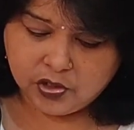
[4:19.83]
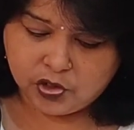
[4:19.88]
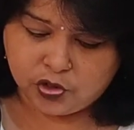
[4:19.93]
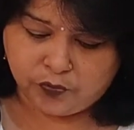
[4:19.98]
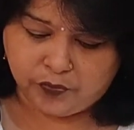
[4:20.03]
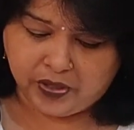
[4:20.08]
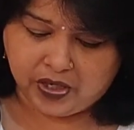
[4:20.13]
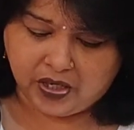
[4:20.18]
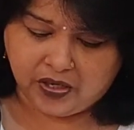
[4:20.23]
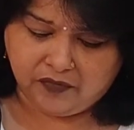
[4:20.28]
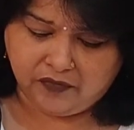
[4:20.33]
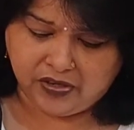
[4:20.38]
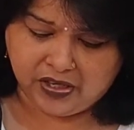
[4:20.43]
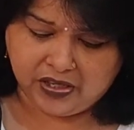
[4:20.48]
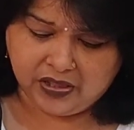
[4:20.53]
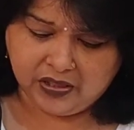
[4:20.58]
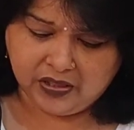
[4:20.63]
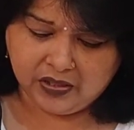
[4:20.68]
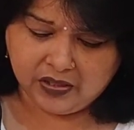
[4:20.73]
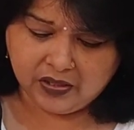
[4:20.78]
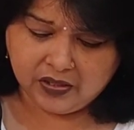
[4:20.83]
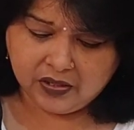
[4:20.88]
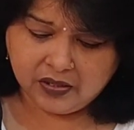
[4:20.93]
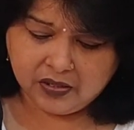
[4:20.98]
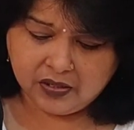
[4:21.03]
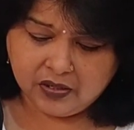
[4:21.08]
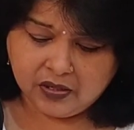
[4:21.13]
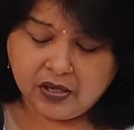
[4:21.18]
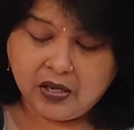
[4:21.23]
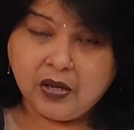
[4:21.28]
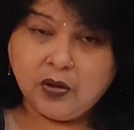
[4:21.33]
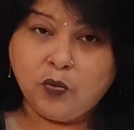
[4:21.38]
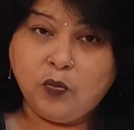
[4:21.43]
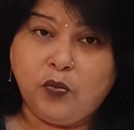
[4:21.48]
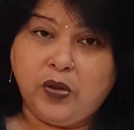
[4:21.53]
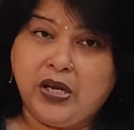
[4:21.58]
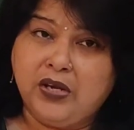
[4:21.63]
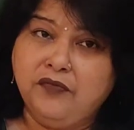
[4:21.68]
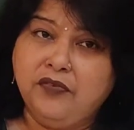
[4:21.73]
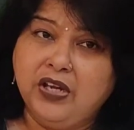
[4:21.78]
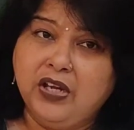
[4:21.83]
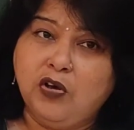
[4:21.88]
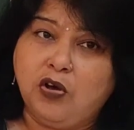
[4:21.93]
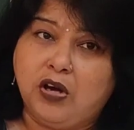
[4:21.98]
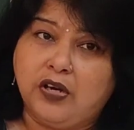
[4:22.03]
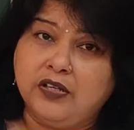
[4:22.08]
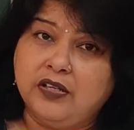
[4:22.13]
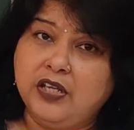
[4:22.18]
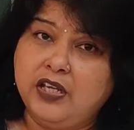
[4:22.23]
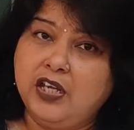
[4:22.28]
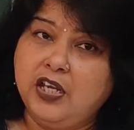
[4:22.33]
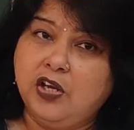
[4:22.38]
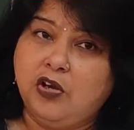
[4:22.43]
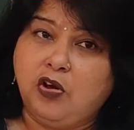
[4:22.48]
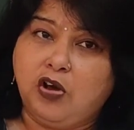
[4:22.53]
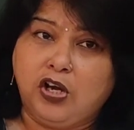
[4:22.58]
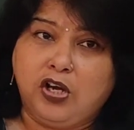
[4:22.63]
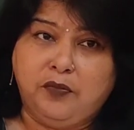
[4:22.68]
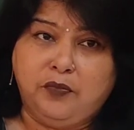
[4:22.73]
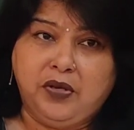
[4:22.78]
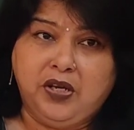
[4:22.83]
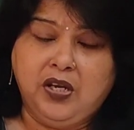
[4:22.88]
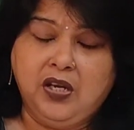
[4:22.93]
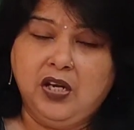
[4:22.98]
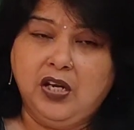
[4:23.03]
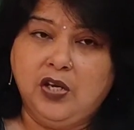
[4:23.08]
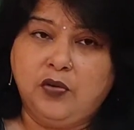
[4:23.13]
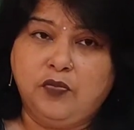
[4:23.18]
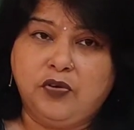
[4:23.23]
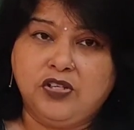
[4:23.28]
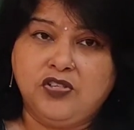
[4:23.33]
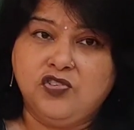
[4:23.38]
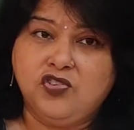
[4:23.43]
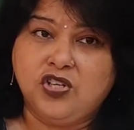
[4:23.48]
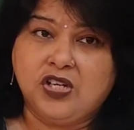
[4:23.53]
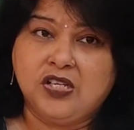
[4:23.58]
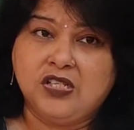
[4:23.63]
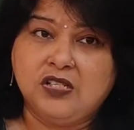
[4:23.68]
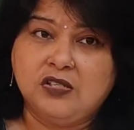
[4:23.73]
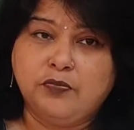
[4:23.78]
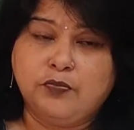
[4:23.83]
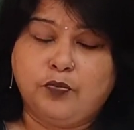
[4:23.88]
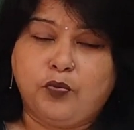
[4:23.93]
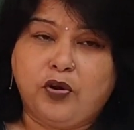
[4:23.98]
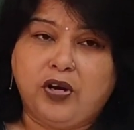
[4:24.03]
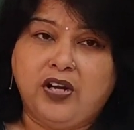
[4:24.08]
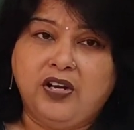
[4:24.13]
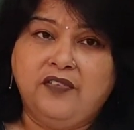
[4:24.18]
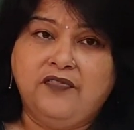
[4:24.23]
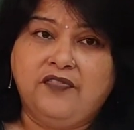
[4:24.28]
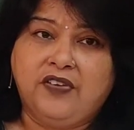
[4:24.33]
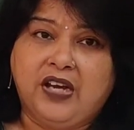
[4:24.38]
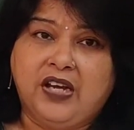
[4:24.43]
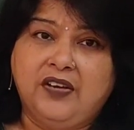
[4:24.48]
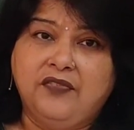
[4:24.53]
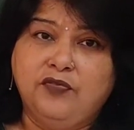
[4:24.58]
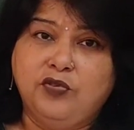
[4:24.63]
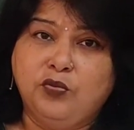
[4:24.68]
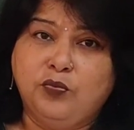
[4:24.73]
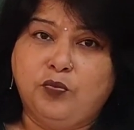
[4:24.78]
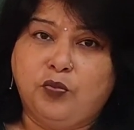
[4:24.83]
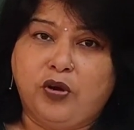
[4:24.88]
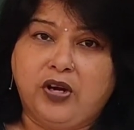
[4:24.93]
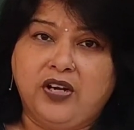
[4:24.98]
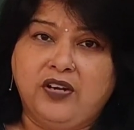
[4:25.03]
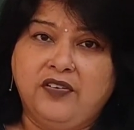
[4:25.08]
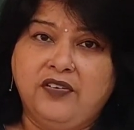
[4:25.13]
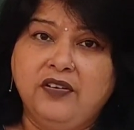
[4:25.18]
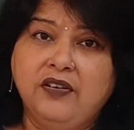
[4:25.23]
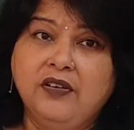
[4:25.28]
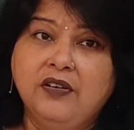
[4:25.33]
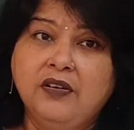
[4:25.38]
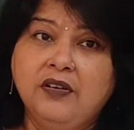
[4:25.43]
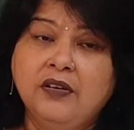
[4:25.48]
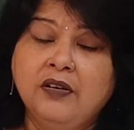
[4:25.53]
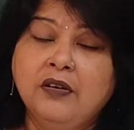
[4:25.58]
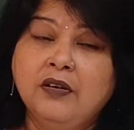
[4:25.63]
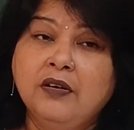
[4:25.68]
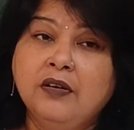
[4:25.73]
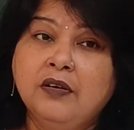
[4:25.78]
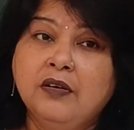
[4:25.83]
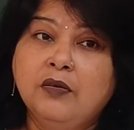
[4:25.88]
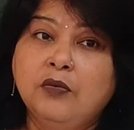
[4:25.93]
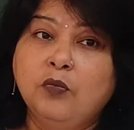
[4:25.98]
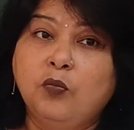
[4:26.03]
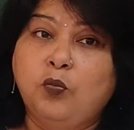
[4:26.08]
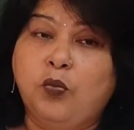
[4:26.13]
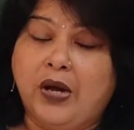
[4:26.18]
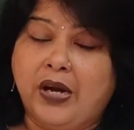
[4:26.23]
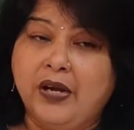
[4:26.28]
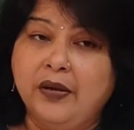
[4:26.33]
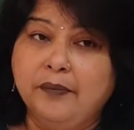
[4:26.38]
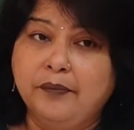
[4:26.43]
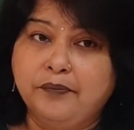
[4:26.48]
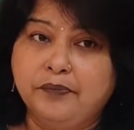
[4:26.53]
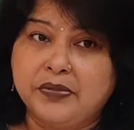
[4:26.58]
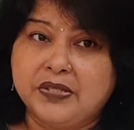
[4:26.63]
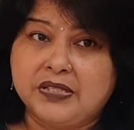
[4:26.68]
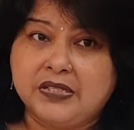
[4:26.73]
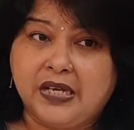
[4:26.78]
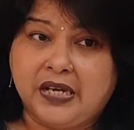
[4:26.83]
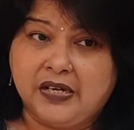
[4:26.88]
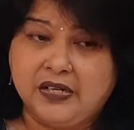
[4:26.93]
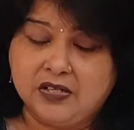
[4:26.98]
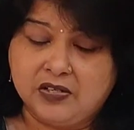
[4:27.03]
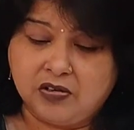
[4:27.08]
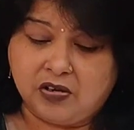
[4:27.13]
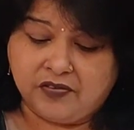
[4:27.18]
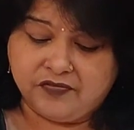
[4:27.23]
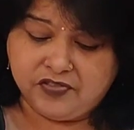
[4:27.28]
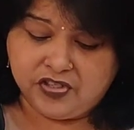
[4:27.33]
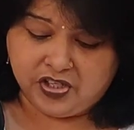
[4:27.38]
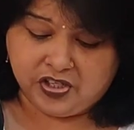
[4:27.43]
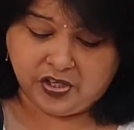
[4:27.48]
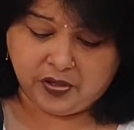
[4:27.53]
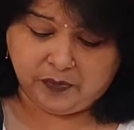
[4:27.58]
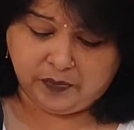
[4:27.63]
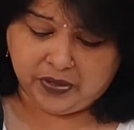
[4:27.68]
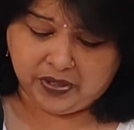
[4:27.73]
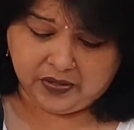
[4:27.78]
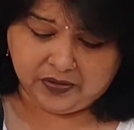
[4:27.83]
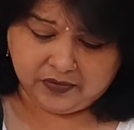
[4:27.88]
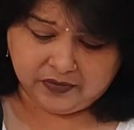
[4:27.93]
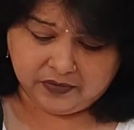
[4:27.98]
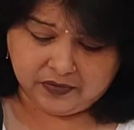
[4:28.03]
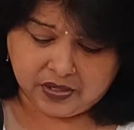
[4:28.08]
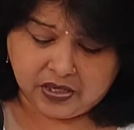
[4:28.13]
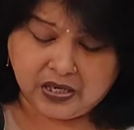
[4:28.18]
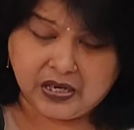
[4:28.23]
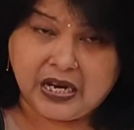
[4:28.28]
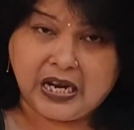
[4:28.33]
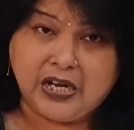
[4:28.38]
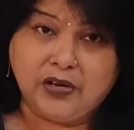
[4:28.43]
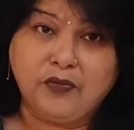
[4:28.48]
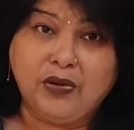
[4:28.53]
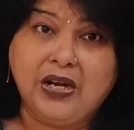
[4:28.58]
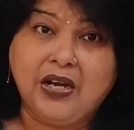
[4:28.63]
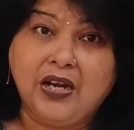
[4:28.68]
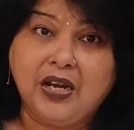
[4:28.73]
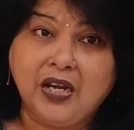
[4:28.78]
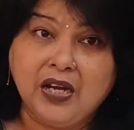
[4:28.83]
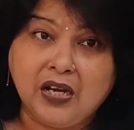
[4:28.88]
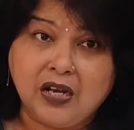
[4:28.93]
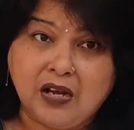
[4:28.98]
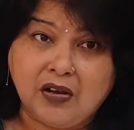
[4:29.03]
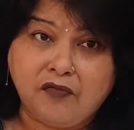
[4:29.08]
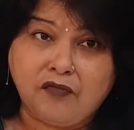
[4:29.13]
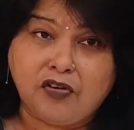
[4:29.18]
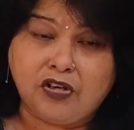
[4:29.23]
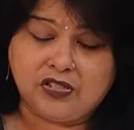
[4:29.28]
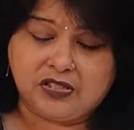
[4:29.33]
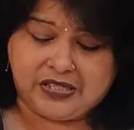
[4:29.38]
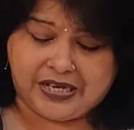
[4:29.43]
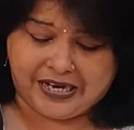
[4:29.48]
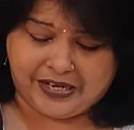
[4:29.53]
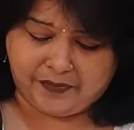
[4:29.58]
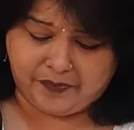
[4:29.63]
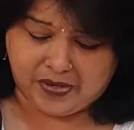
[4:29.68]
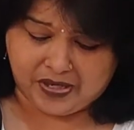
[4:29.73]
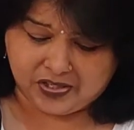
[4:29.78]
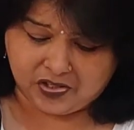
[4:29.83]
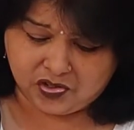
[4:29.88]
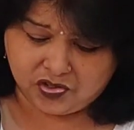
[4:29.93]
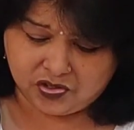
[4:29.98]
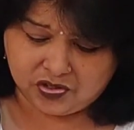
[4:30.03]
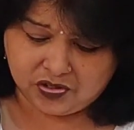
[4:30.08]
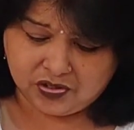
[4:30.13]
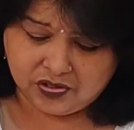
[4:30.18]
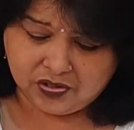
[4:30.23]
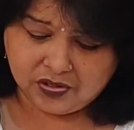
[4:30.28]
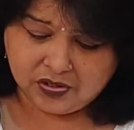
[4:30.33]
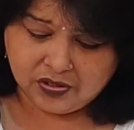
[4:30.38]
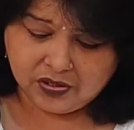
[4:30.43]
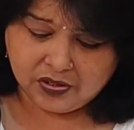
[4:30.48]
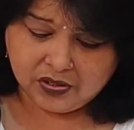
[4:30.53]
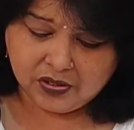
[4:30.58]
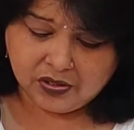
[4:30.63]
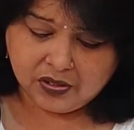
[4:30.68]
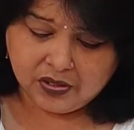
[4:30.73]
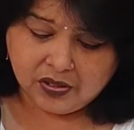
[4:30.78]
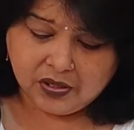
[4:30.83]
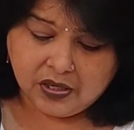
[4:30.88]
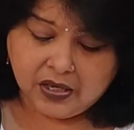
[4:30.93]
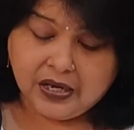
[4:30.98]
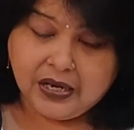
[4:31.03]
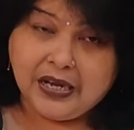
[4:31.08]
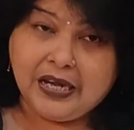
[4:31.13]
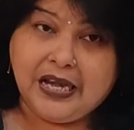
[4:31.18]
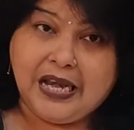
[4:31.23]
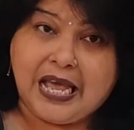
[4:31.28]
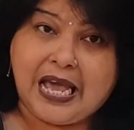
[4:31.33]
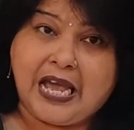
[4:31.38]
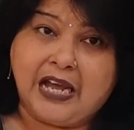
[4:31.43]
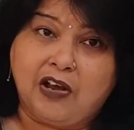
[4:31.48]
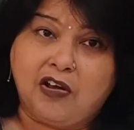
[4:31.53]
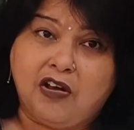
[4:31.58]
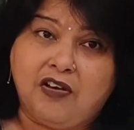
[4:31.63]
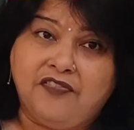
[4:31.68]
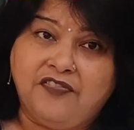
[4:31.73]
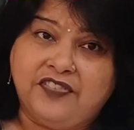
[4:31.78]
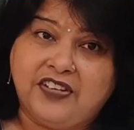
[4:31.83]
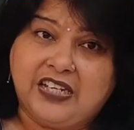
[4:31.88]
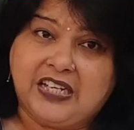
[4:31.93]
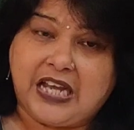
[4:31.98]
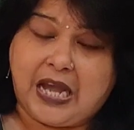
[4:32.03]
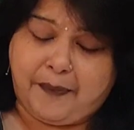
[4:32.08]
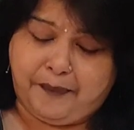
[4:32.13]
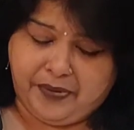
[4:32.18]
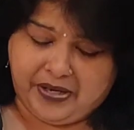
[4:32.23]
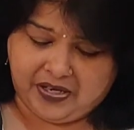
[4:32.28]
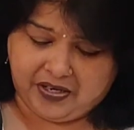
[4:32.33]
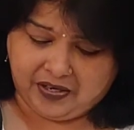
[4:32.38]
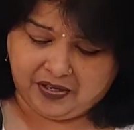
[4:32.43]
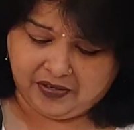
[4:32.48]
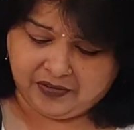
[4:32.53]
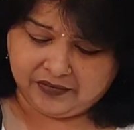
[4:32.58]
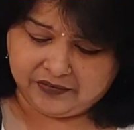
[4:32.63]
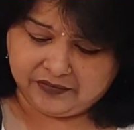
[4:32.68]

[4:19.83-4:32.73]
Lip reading: To begin with, when we got the economy, it was just 0.5 to 0.1% of GDP. Our annual income was that much. Lack of capital.